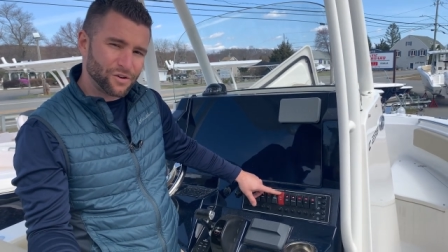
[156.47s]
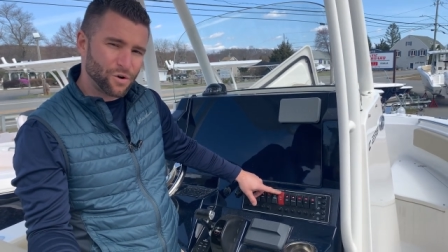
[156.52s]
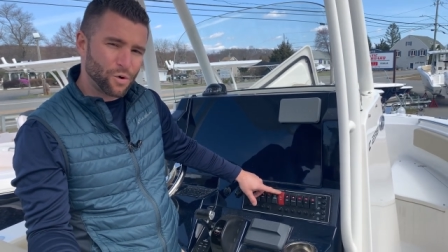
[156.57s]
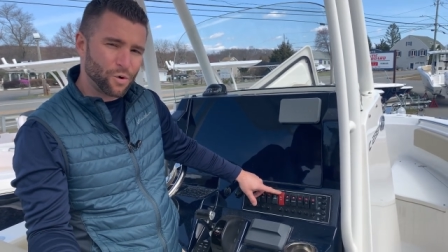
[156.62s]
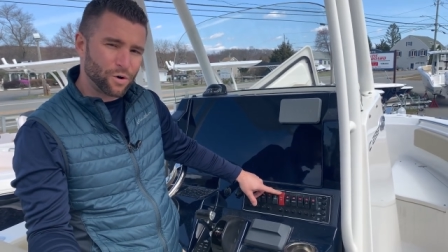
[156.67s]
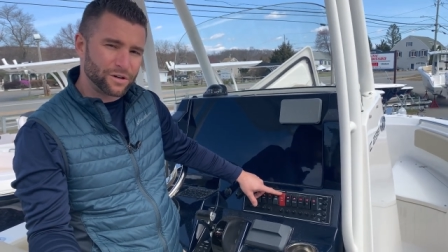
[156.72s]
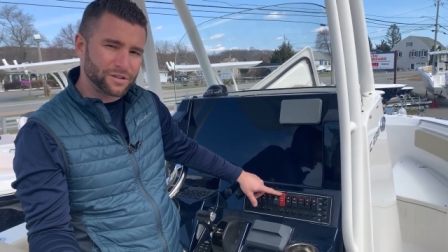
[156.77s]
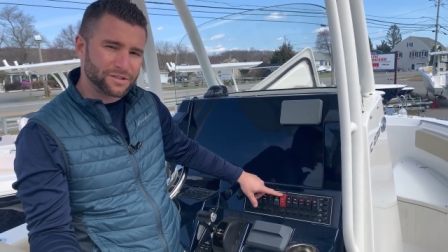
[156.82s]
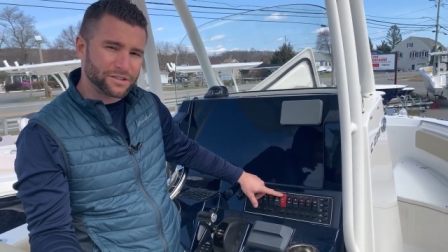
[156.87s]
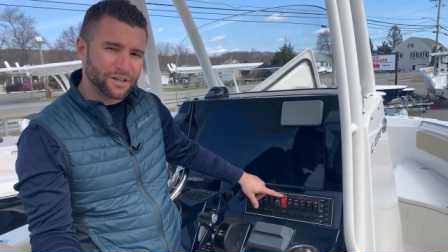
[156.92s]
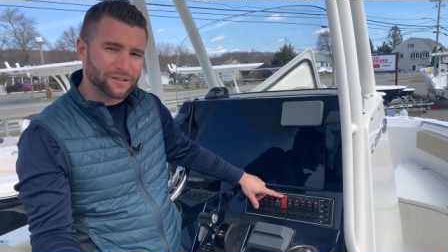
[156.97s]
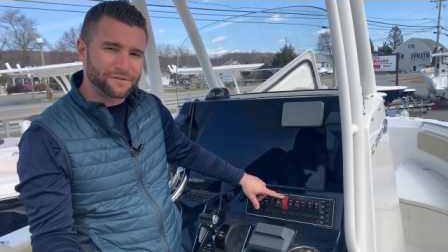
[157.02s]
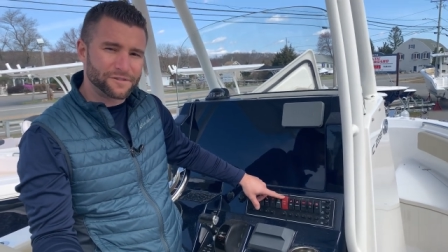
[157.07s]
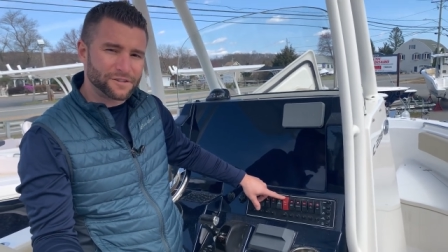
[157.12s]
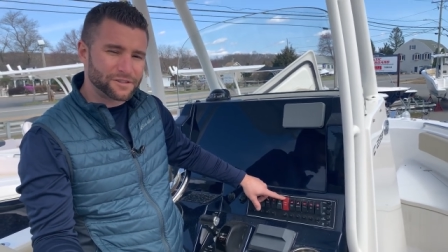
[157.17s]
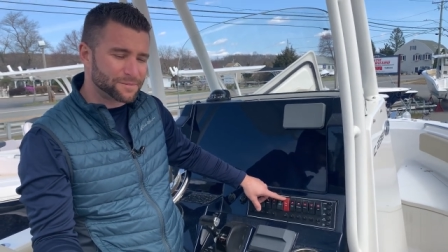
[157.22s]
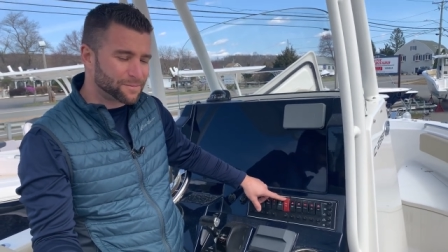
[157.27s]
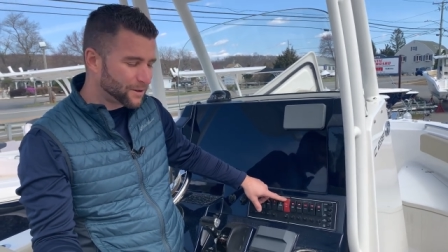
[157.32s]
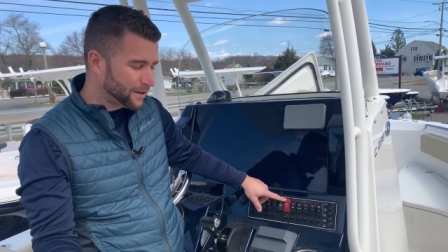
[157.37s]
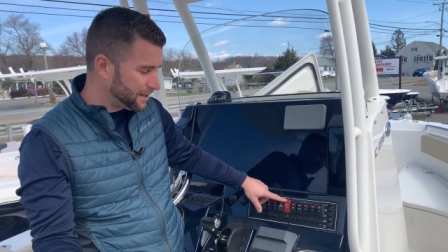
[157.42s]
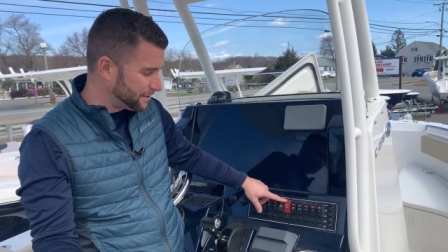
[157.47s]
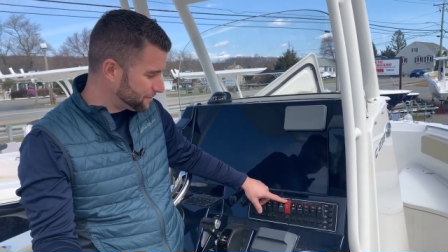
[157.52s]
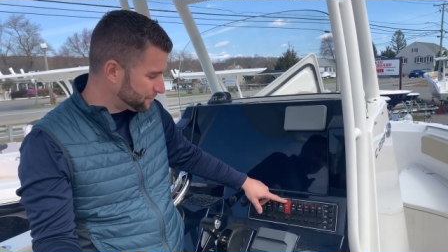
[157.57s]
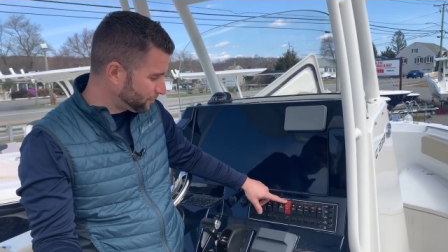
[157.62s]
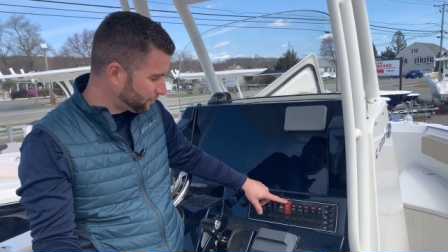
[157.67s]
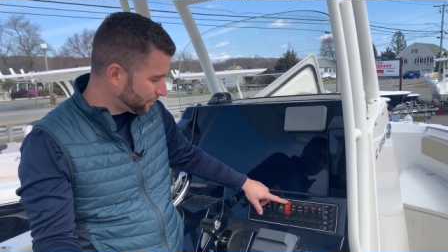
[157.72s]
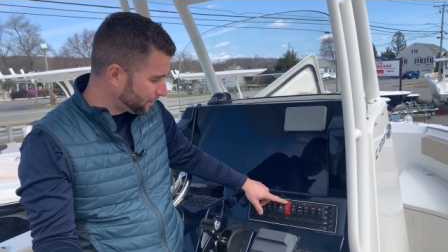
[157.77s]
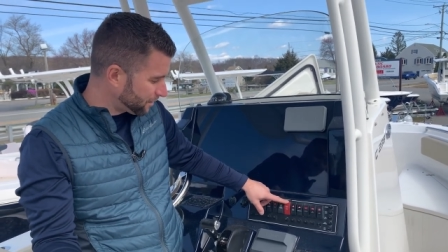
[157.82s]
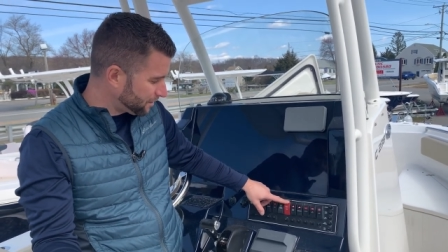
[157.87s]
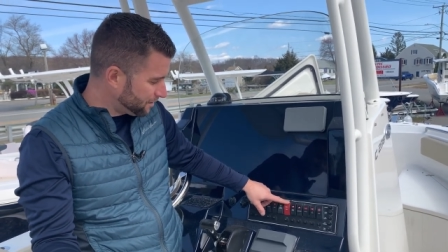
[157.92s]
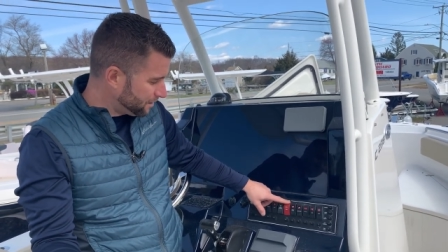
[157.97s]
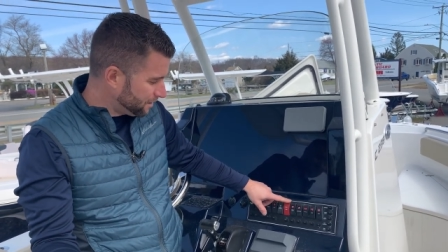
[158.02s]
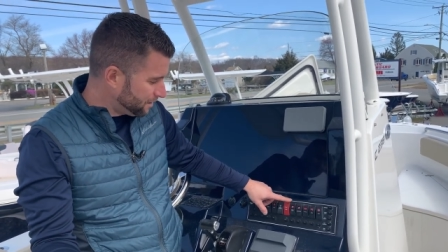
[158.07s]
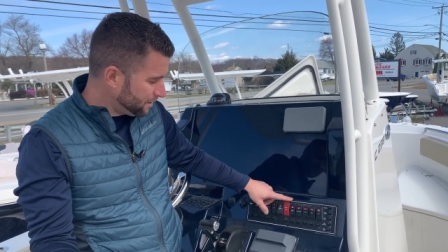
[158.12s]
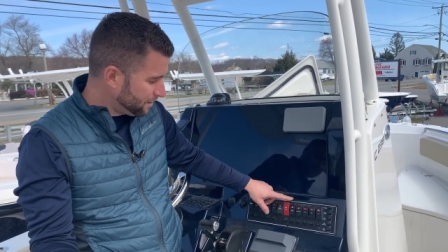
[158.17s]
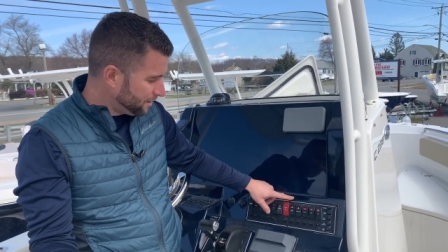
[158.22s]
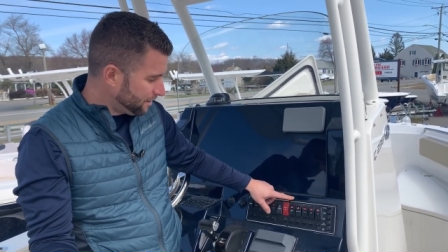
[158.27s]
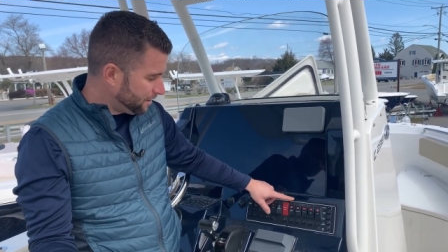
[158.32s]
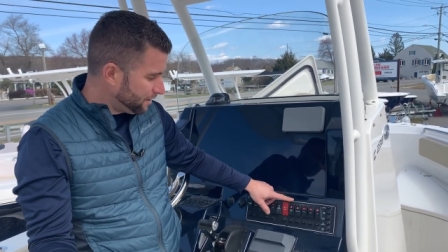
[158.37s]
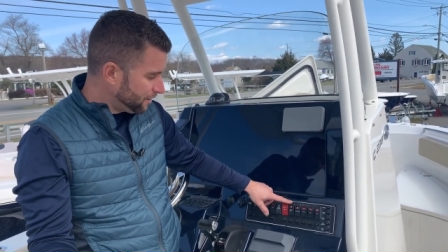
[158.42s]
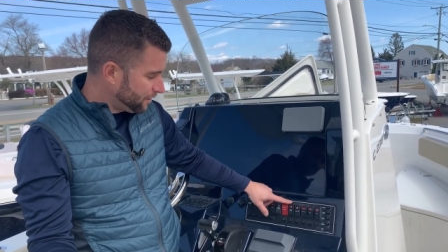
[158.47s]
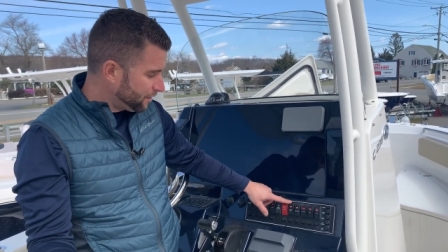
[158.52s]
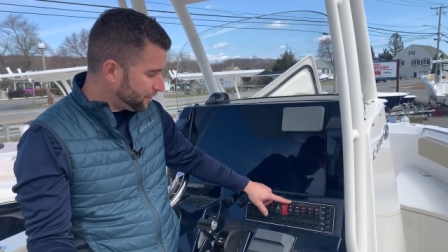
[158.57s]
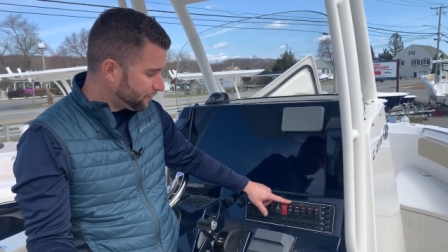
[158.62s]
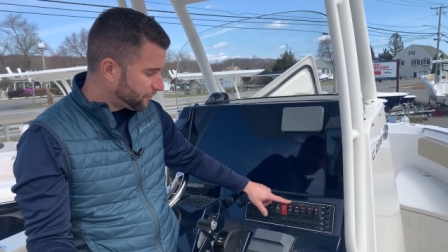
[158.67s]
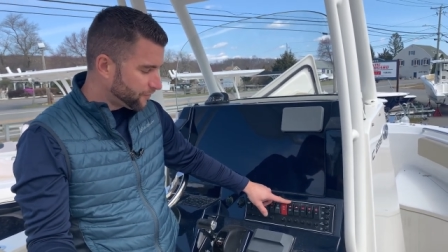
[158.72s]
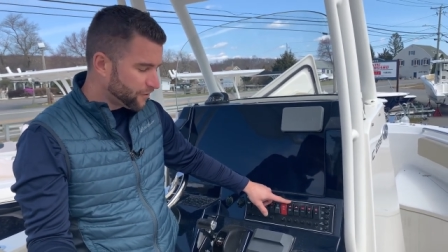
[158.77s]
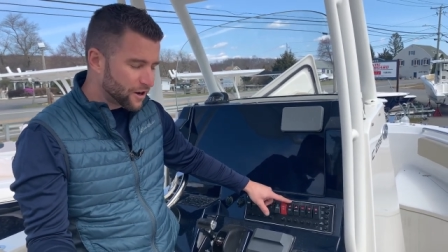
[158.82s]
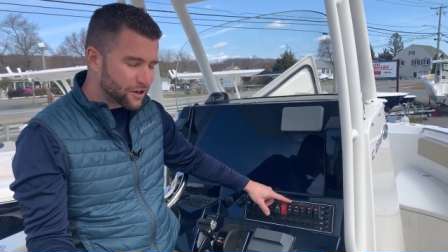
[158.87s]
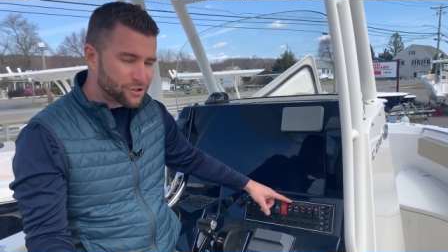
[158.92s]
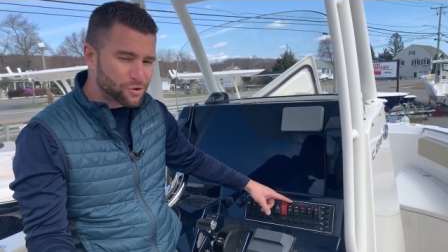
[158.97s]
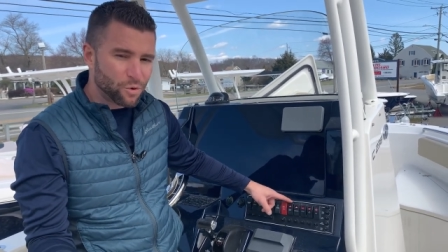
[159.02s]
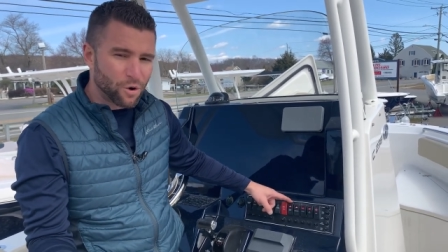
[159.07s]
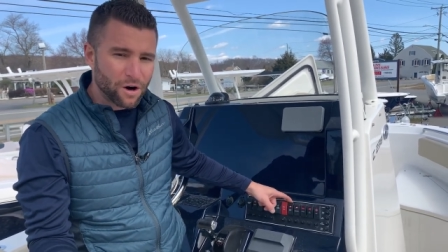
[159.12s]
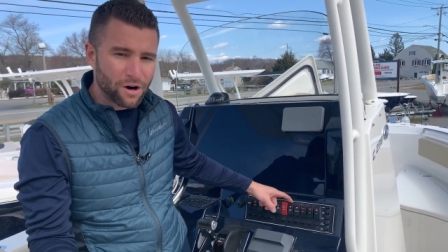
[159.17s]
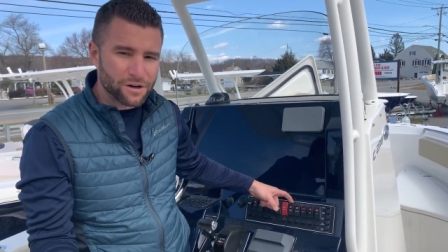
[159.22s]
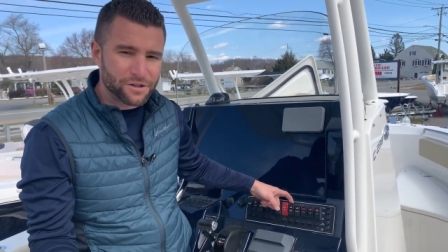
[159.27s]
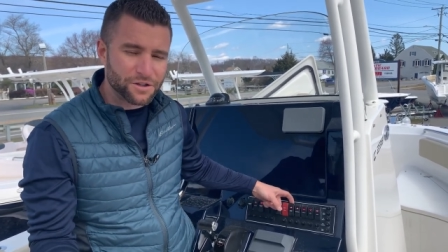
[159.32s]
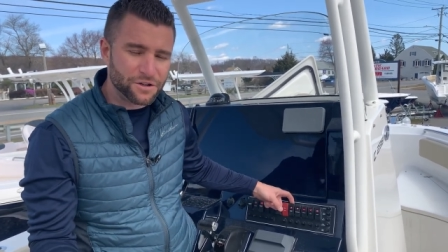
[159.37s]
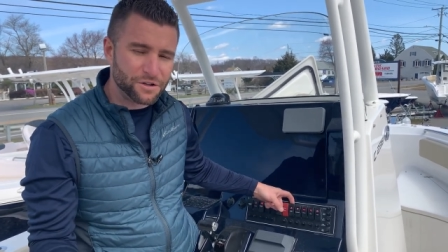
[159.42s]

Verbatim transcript: Horn self-explanatory. Fresh water.